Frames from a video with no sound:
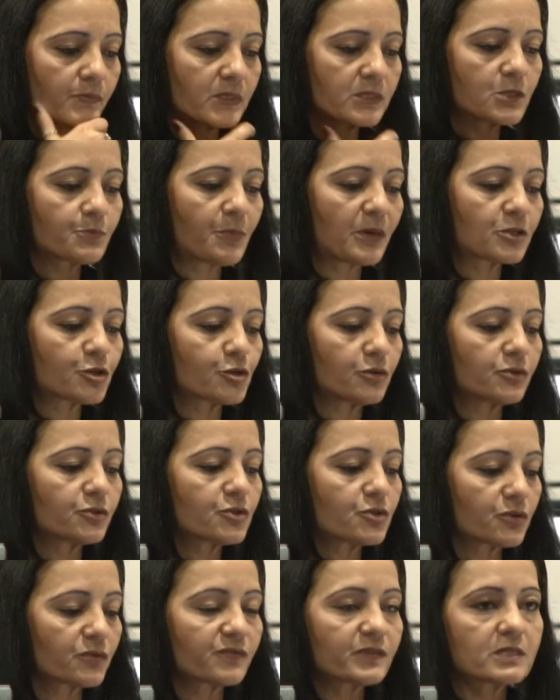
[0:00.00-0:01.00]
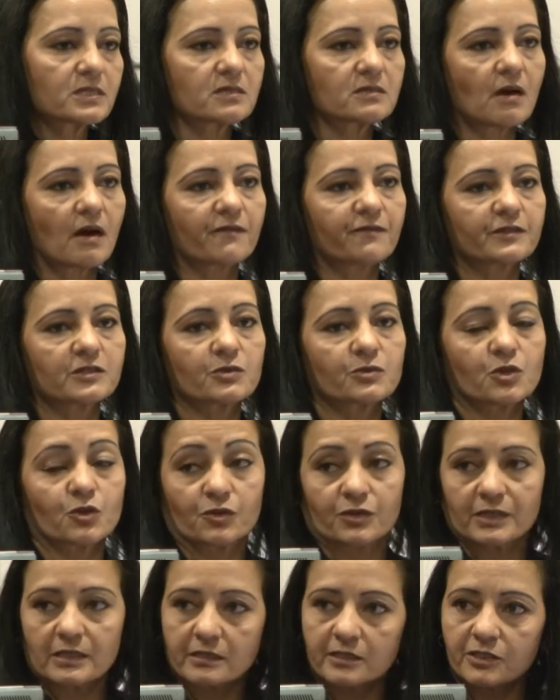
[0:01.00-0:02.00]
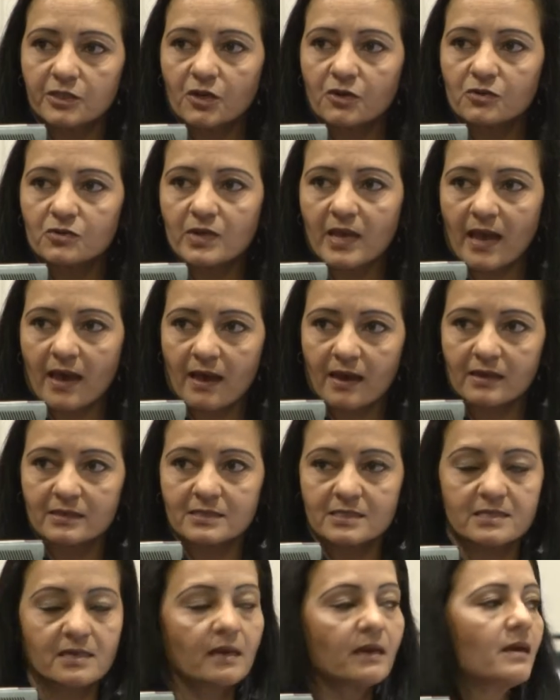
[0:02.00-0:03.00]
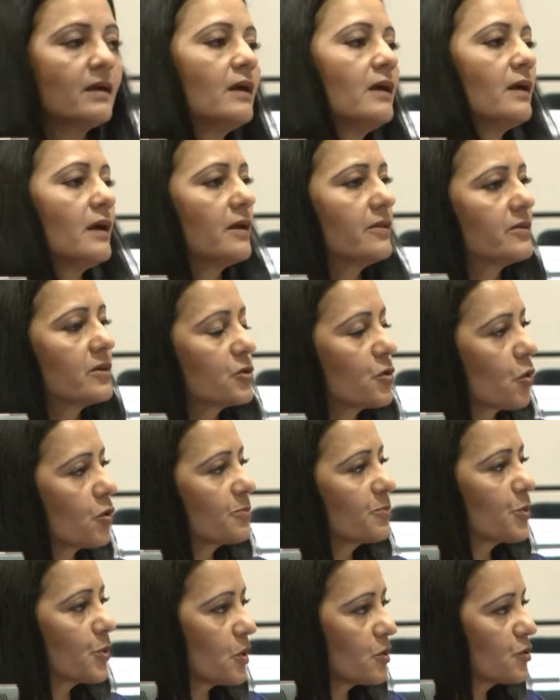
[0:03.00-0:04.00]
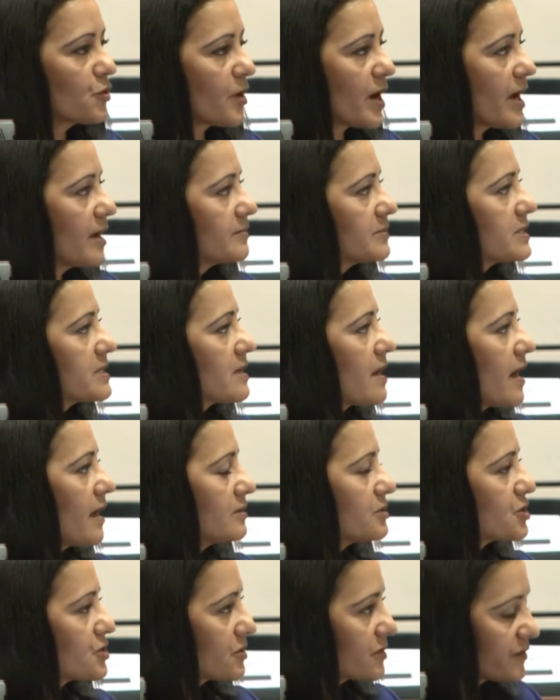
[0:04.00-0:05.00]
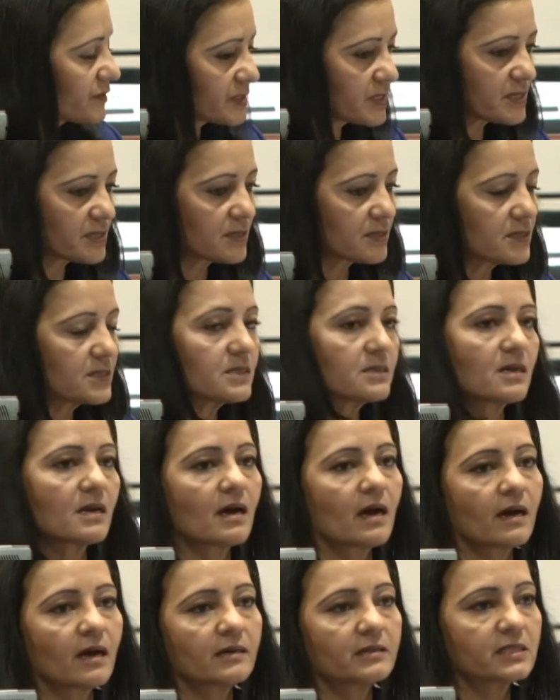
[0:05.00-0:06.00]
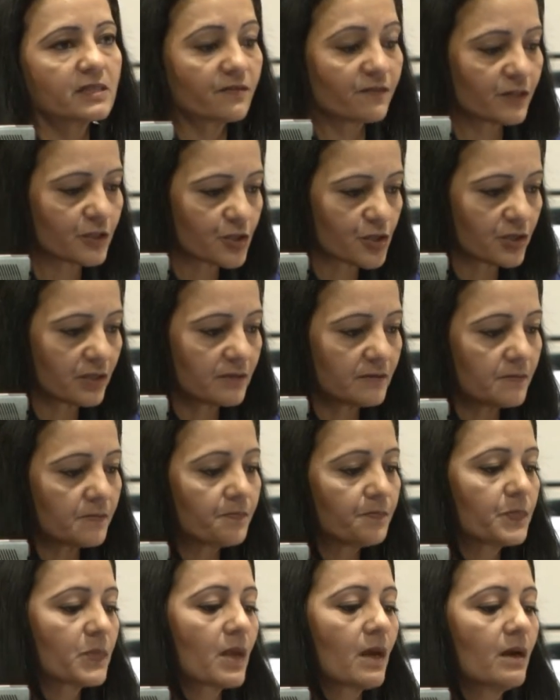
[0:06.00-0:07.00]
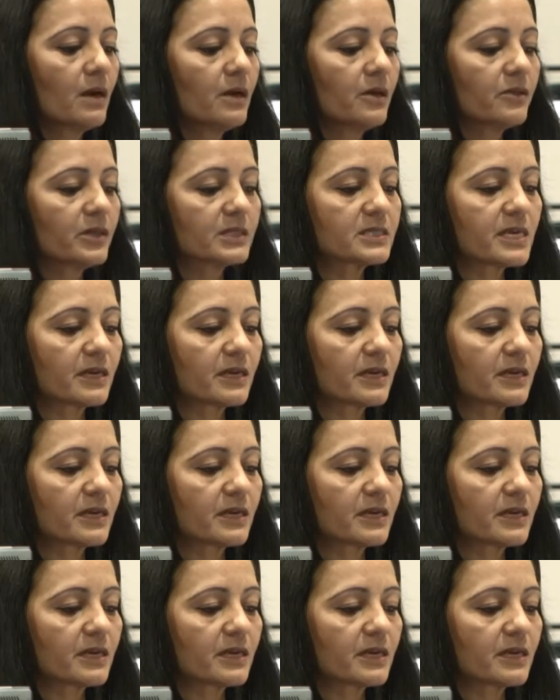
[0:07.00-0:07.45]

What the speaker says: Special Services Office, currently known as the Court Programs and Services Division, the